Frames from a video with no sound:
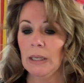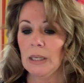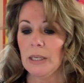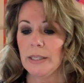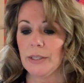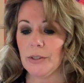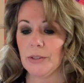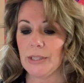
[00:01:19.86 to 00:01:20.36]

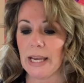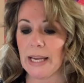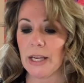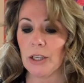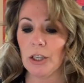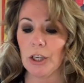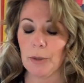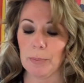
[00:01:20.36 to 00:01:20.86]
So take
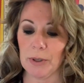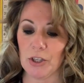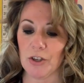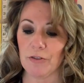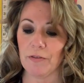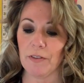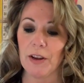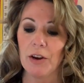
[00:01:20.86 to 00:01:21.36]
a look, put
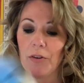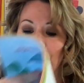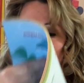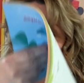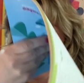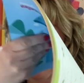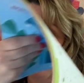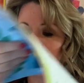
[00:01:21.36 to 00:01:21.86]
your finger
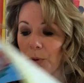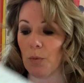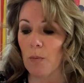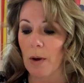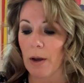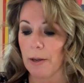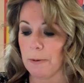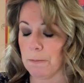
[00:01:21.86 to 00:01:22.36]
on number
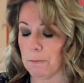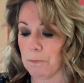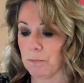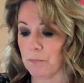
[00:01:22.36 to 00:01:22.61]
1,